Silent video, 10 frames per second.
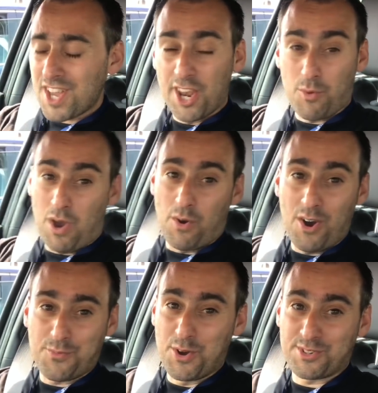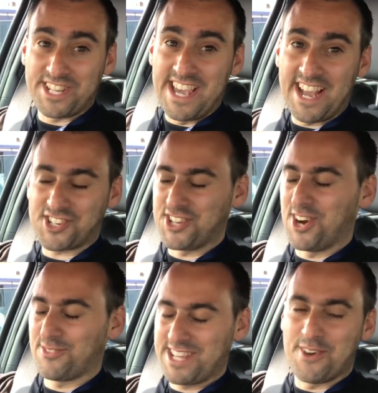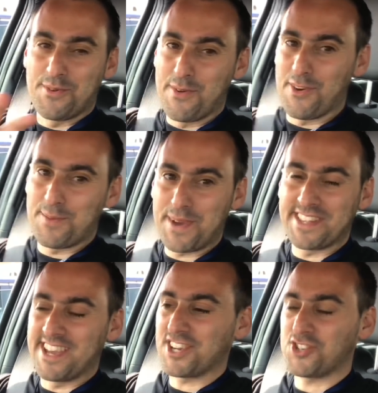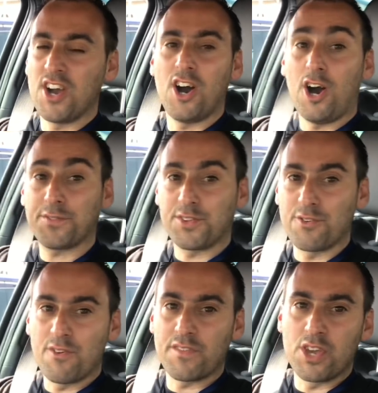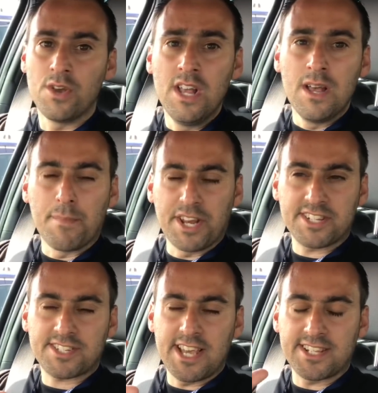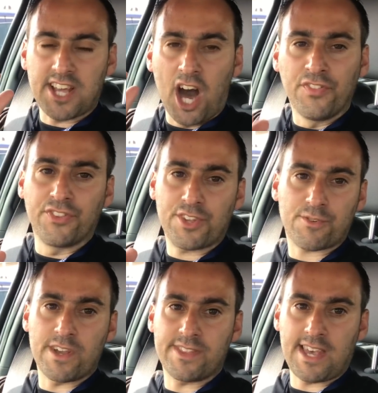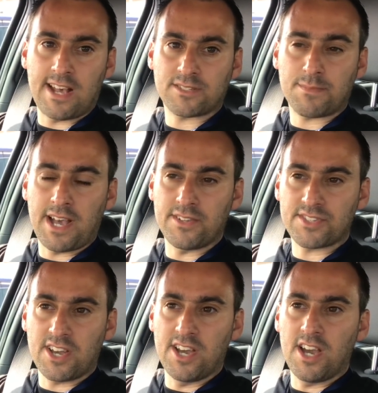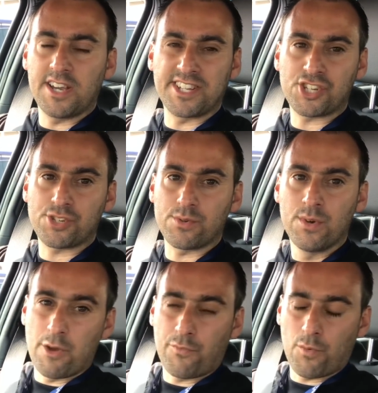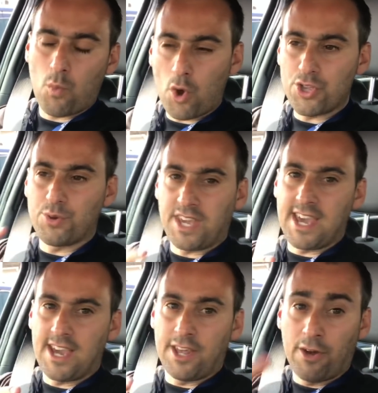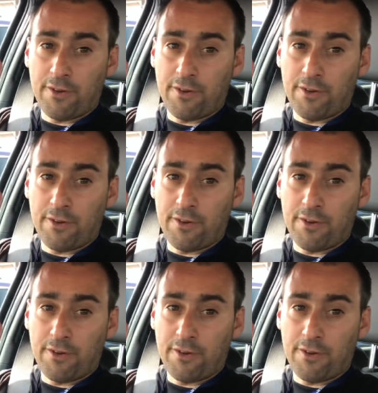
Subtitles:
And we'll see actually. I'll tell you whether I'd pay the extra after the review, but it's under £3,000 additional for what you get, and